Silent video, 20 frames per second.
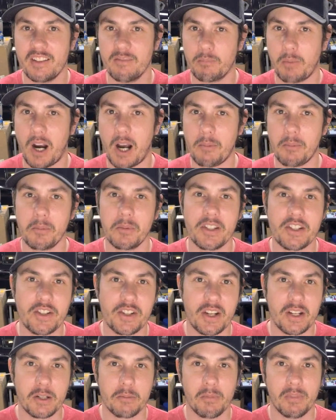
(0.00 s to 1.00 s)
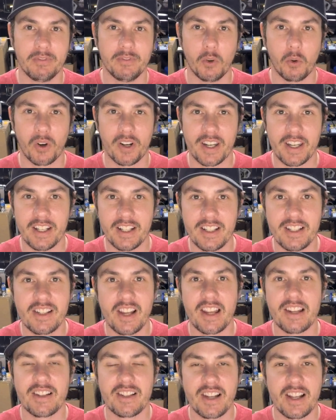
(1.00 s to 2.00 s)
You've probably seen it before. It is
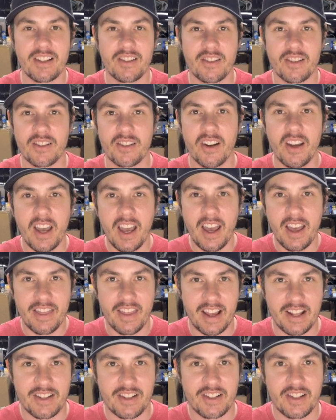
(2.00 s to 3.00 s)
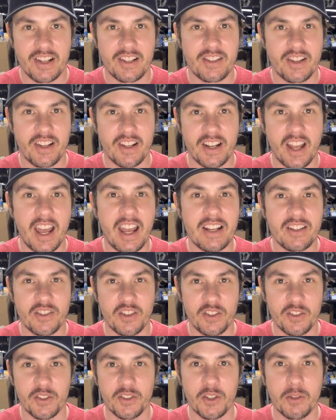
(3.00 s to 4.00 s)
a sensor that sits in a
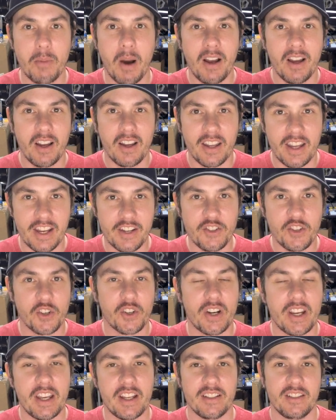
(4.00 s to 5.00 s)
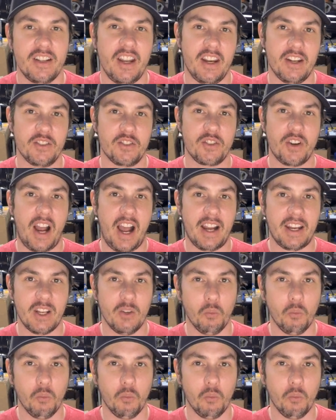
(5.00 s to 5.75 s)
tube in your intake track.